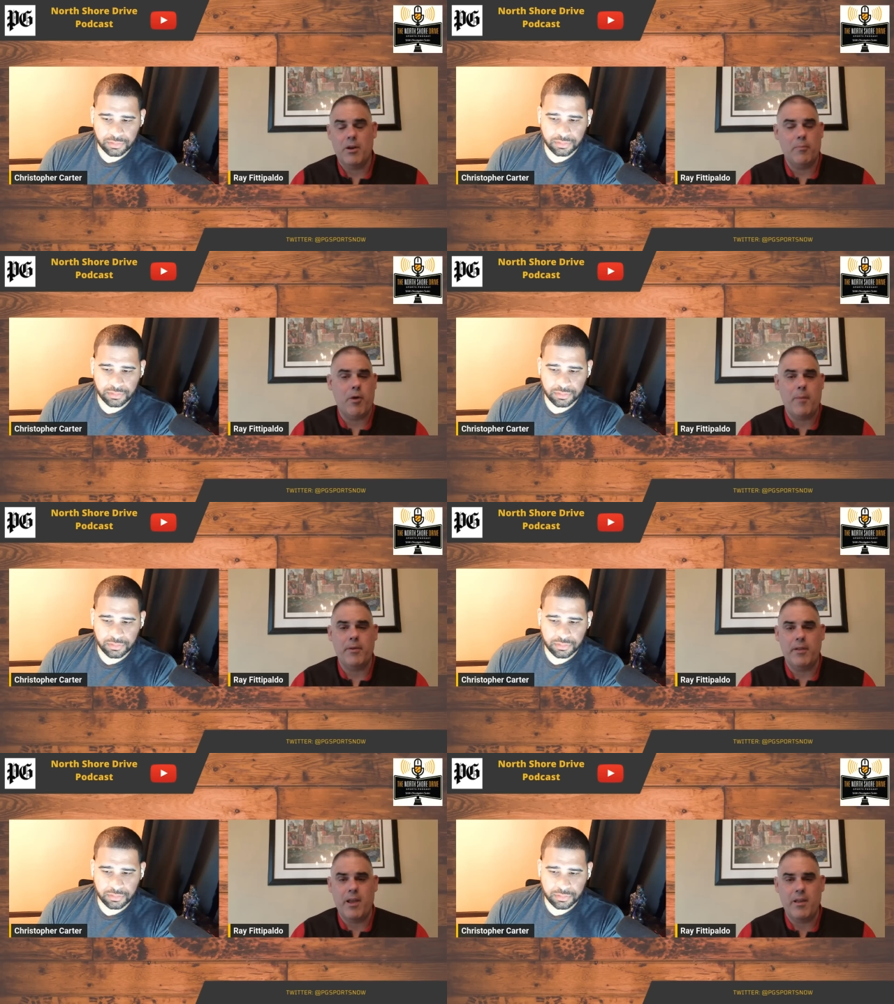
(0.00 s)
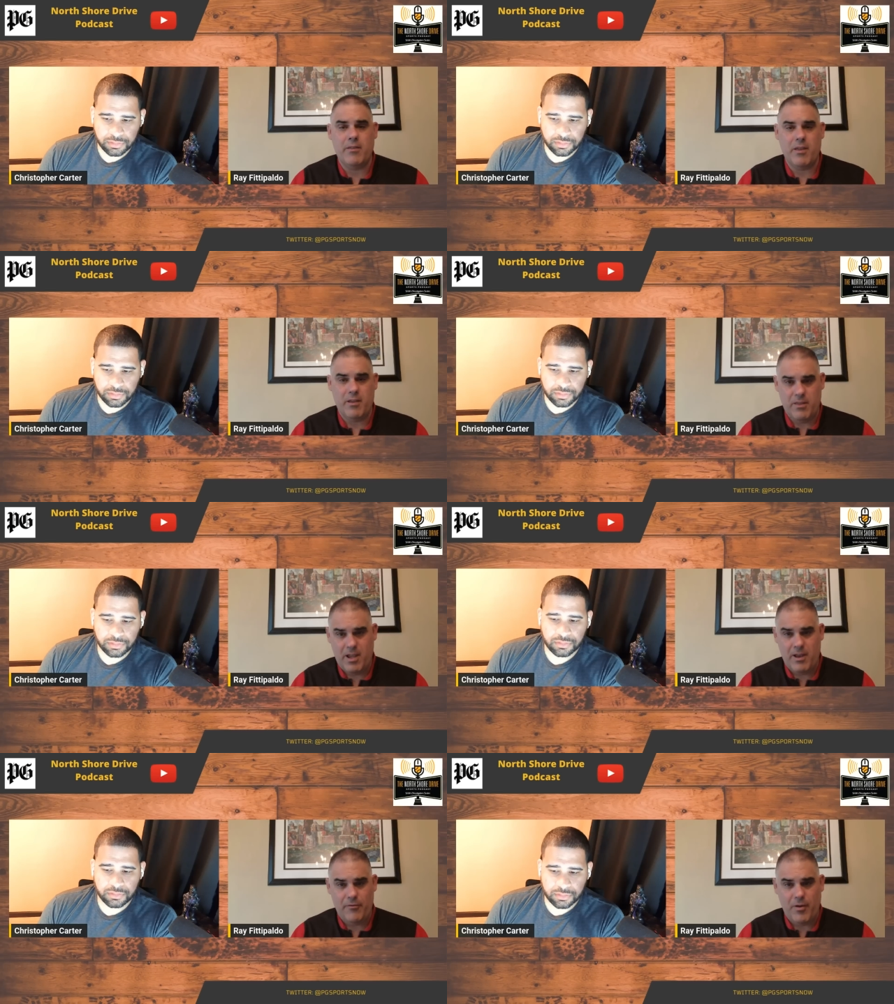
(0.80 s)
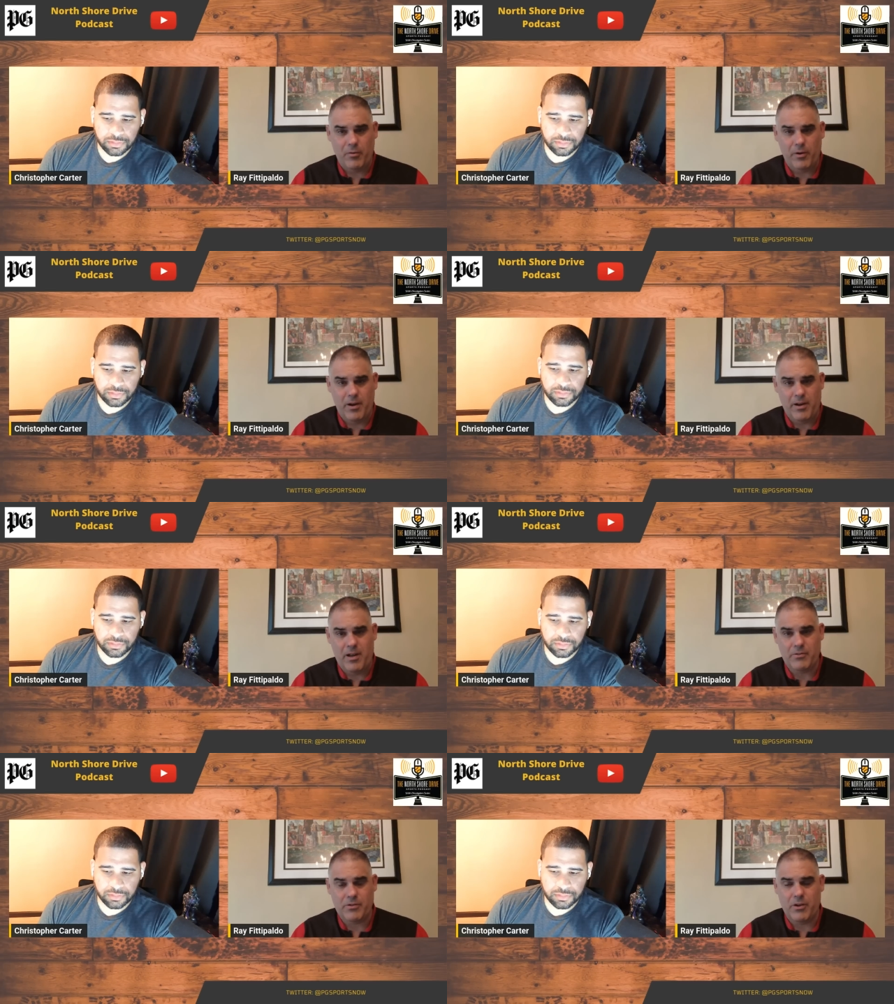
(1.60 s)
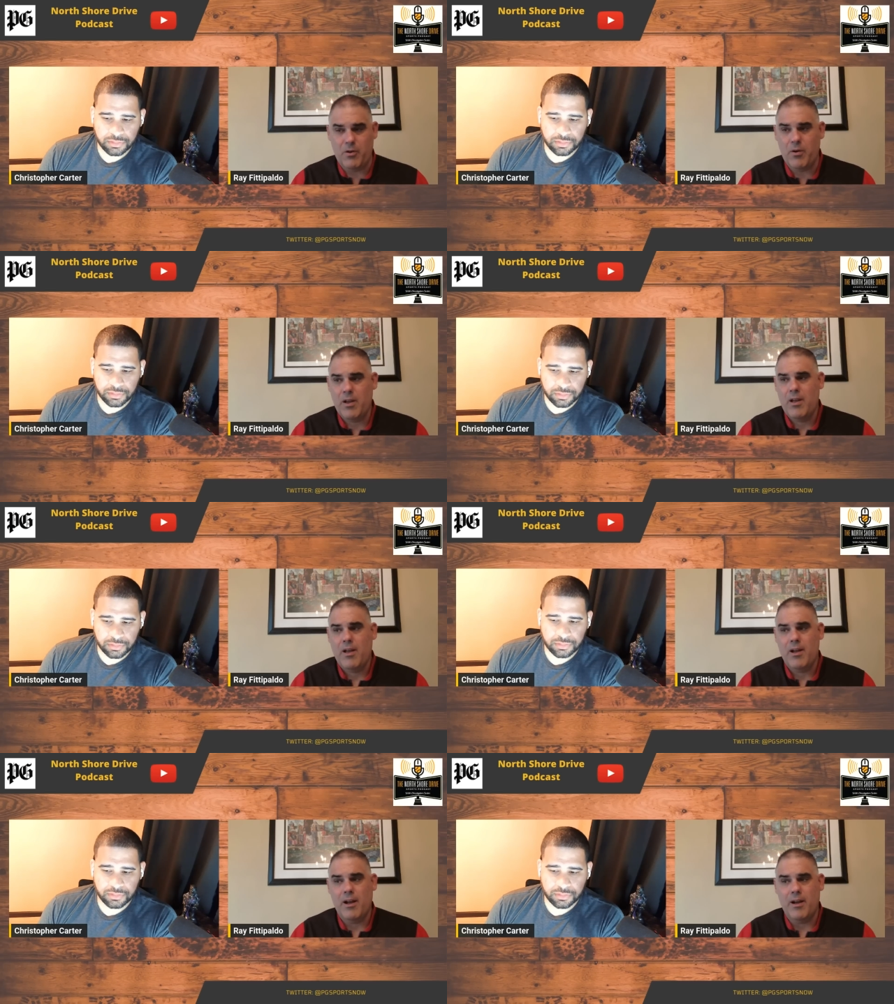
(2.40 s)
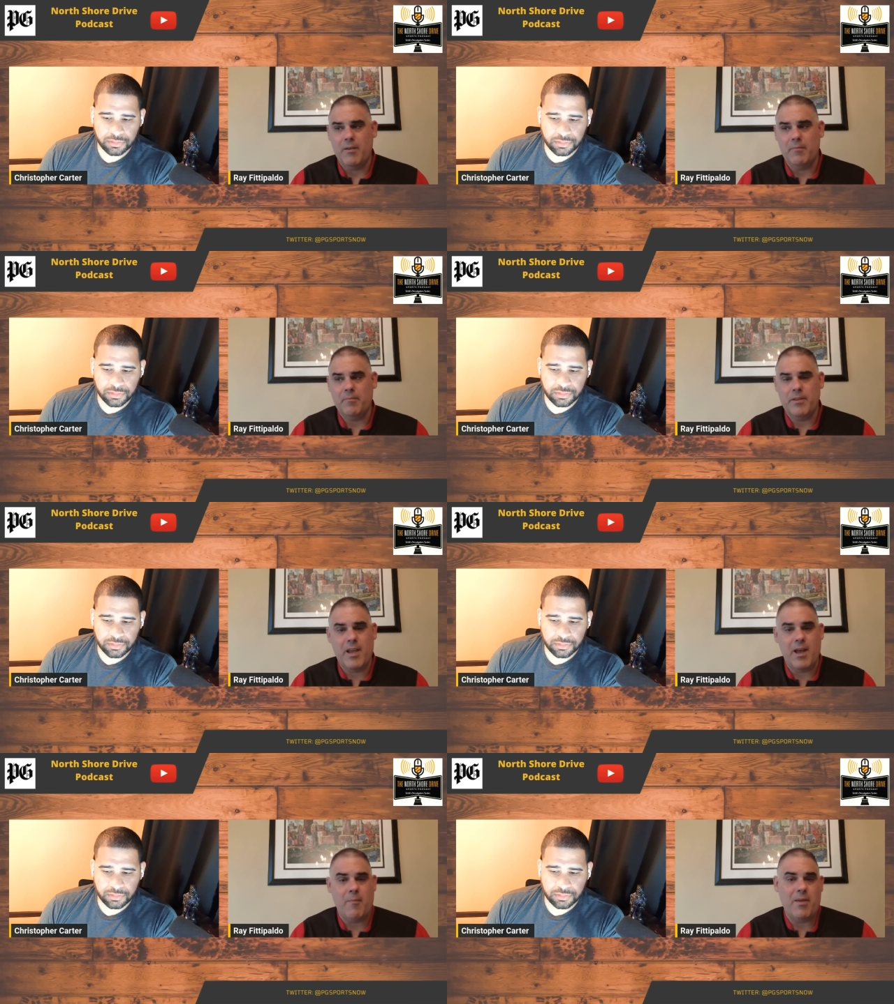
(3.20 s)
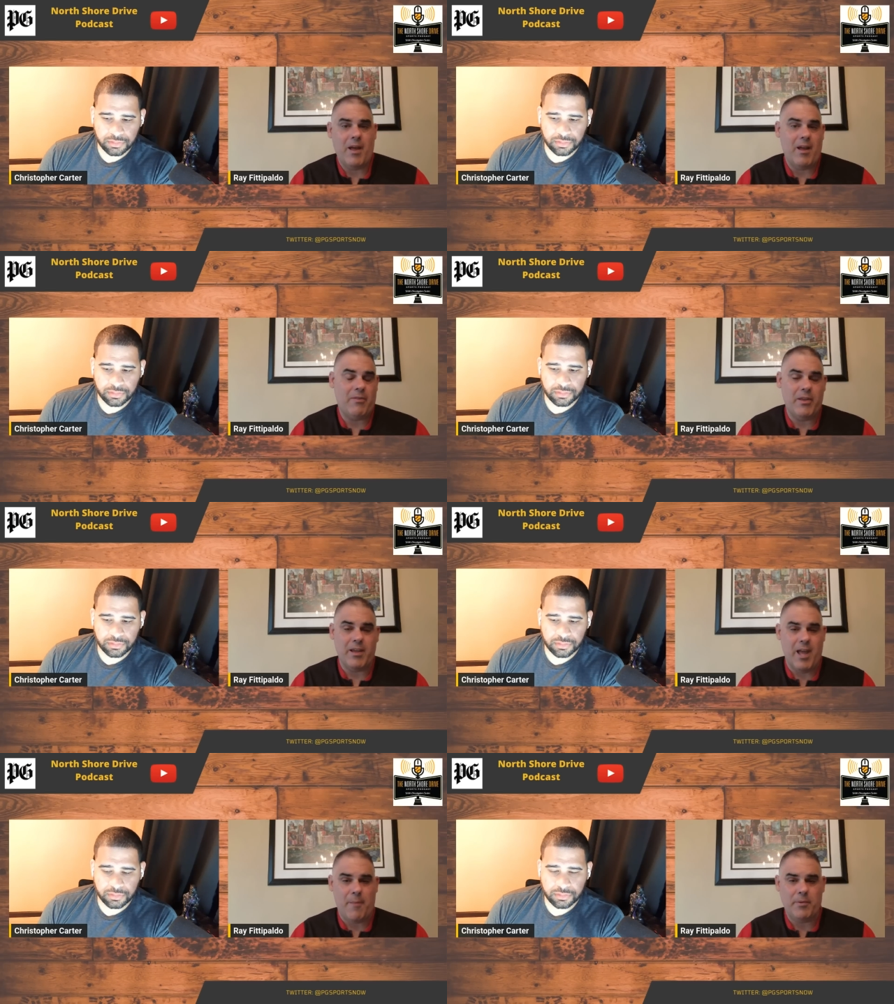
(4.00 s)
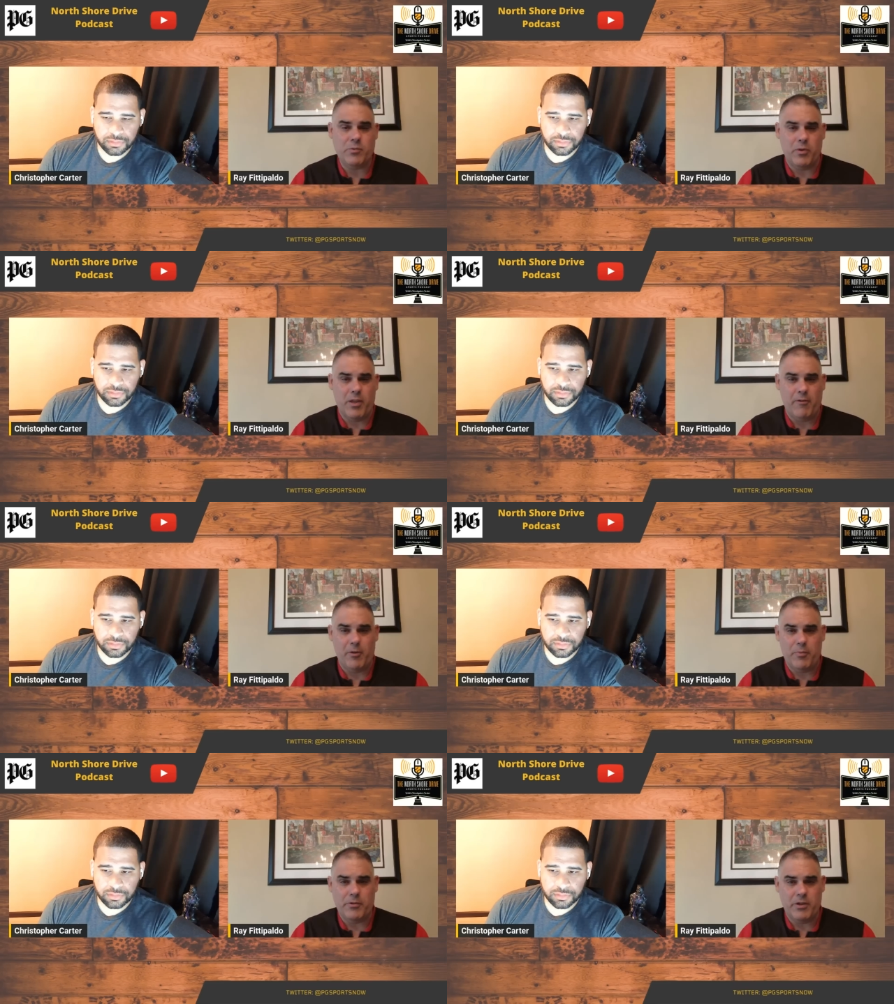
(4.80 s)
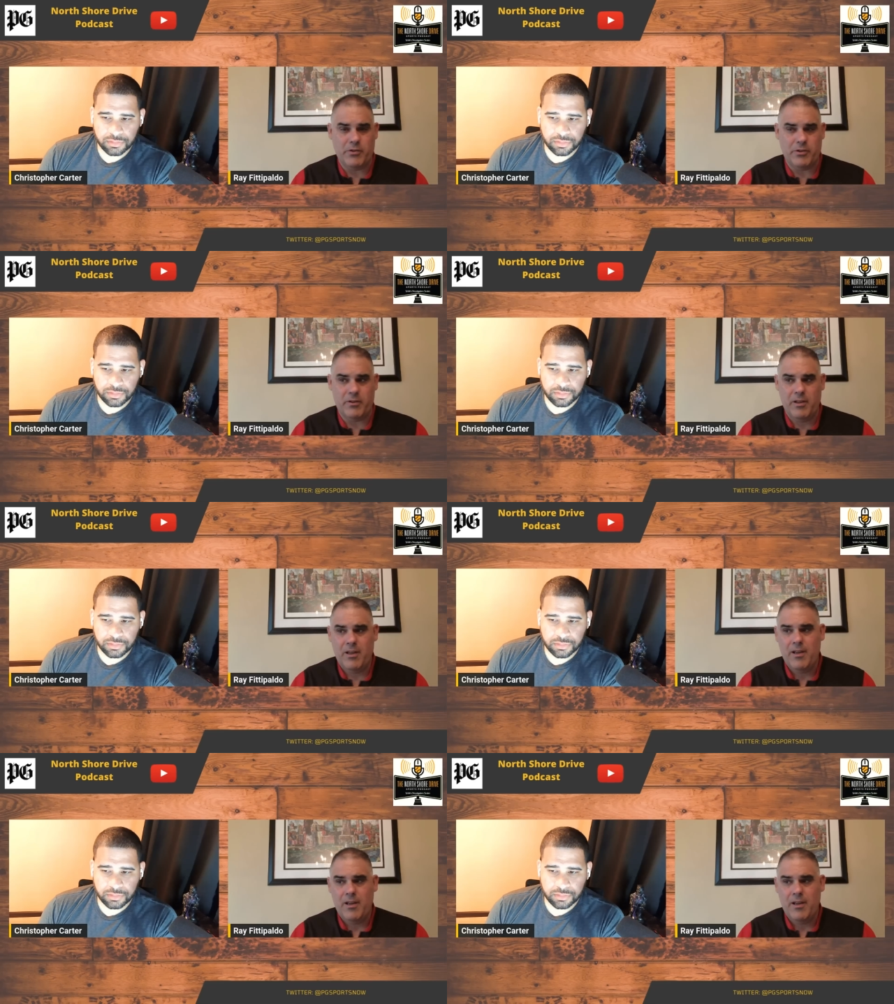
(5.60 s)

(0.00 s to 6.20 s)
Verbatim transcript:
Speaker 1: that are populating the, the N F L right now. So, um, yeah, I mean, I, I think it happens with every position.